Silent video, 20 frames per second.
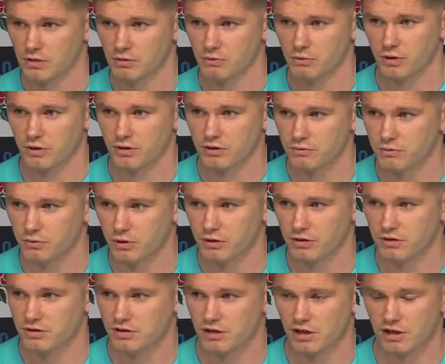We're
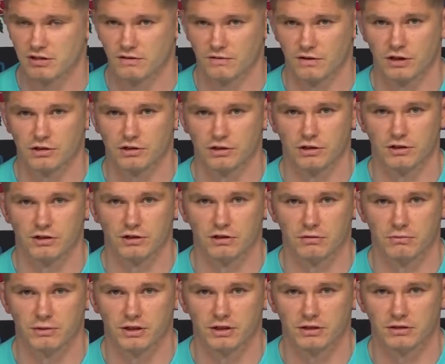at the start of our journey at
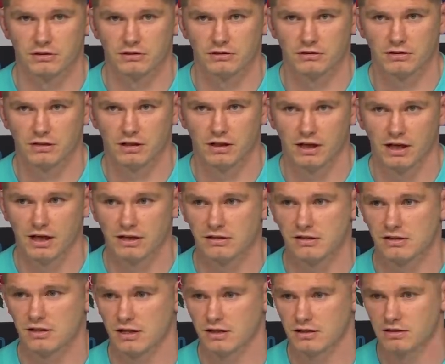the minute. As I
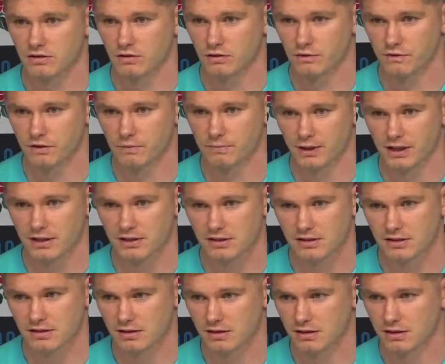said, over the
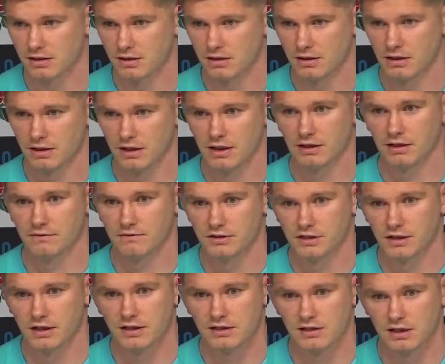past
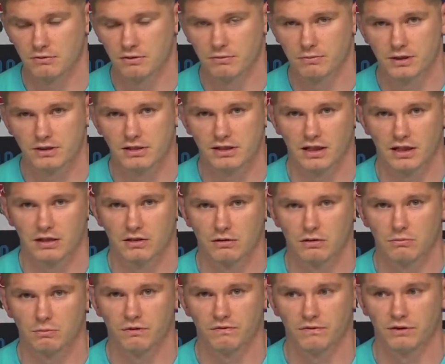11 days that we've been
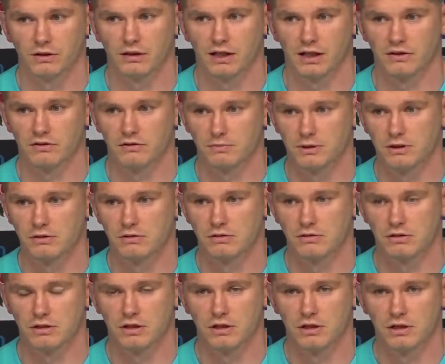together, we feel like there's been
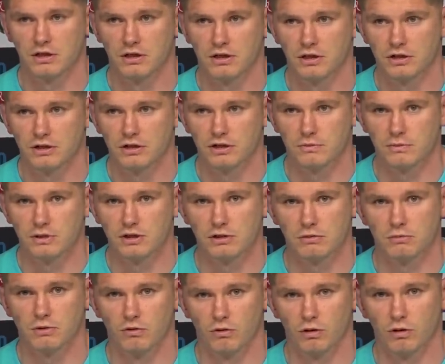
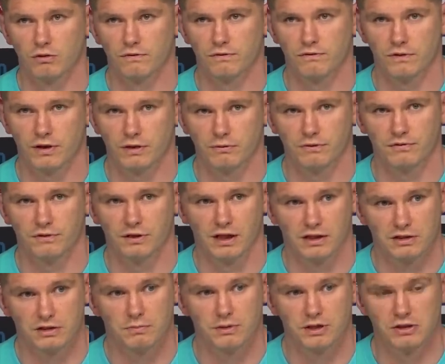some growth, and we feel
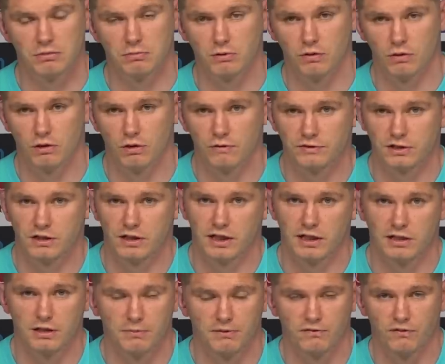like there's been some growth
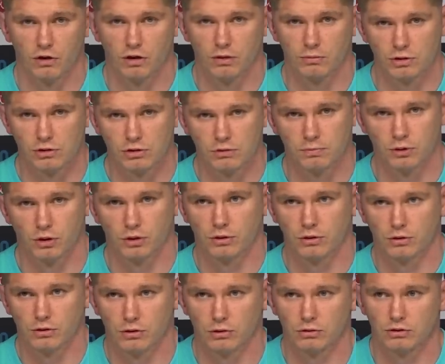today in the performance. But
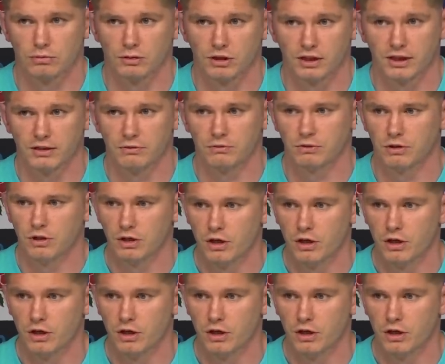ultimately,